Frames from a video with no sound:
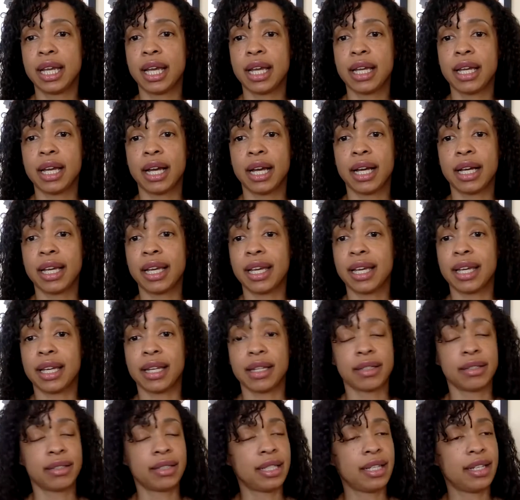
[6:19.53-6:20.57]

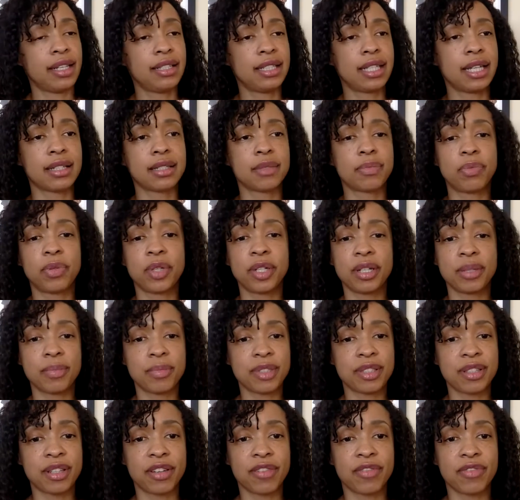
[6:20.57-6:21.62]
has put
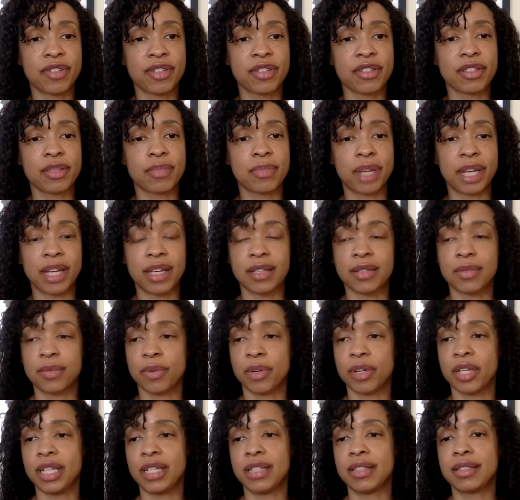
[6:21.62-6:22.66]
himself in a space
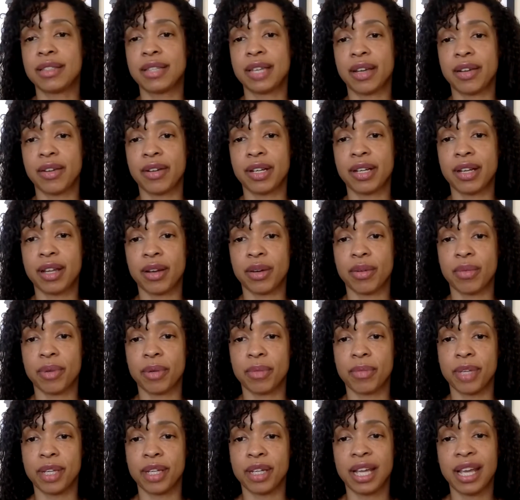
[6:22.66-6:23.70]
where he's tearing down
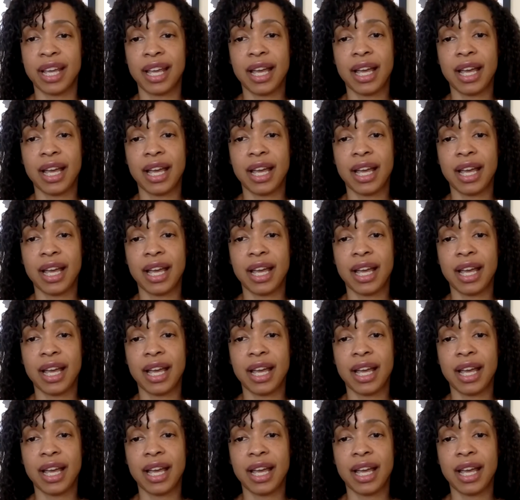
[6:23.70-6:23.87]
women.